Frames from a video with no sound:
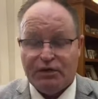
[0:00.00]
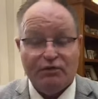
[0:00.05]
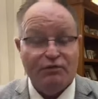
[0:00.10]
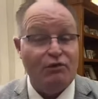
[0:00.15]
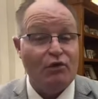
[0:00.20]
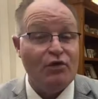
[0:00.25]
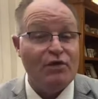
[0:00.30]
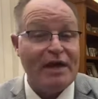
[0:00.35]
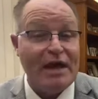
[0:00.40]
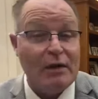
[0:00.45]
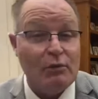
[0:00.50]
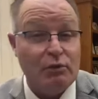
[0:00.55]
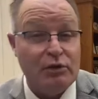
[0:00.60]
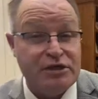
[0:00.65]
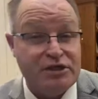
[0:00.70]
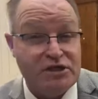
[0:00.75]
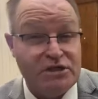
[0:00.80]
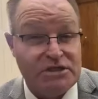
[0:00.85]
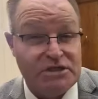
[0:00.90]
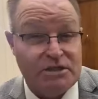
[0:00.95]
for that
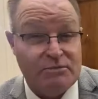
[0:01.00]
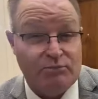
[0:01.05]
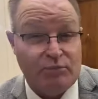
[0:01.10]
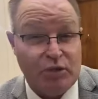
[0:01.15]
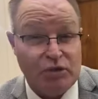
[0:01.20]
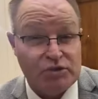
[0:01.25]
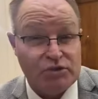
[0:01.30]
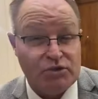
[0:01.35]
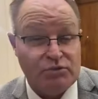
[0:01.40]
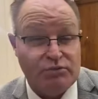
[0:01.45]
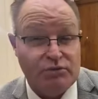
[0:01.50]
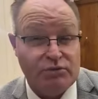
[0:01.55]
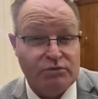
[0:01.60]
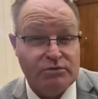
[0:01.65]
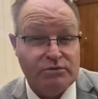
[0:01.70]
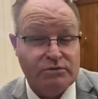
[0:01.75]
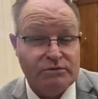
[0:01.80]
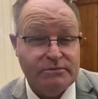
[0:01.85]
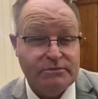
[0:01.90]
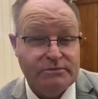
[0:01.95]
which is
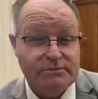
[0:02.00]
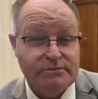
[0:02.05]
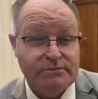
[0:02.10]
impossible.